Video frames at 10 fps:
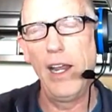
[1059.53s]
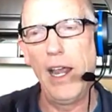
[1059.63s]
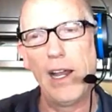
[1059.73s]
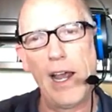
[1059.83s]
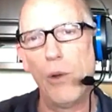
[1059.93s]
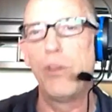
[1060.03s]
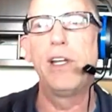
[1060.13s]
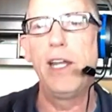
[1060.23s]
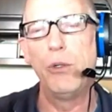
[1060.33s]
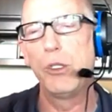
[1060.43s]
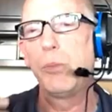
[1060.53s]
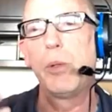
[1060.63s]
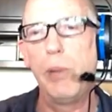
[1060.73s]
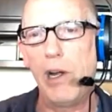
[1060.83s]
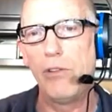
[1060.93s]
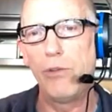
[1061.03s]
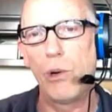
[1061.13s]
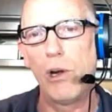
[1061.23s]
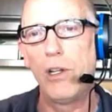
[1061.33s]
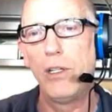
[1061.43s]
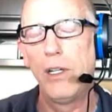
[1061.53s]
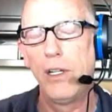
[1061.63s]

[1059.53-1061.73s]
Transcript: And I don't think he was prepared for it.